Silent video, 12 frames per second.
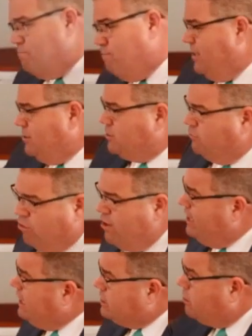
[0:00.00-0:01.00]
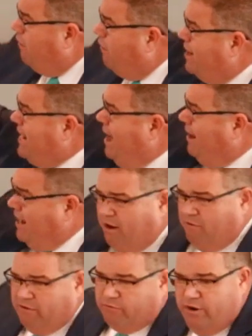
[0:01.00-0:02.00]
of wood that's growing out here with
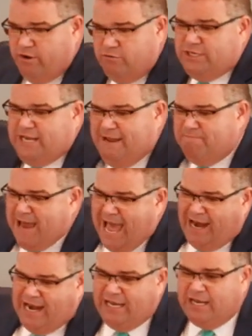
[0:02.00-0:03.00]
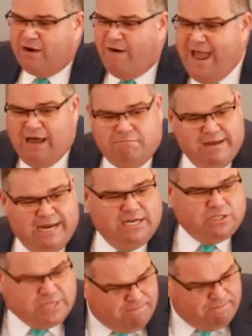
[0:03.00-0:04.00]
roots deep down in the ground, but it's
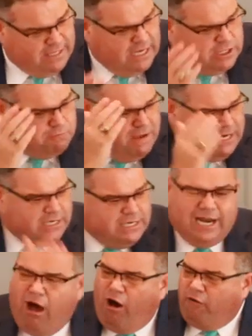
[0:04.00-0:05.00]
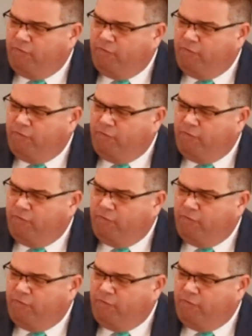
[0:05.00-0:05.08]
something that's been cut off.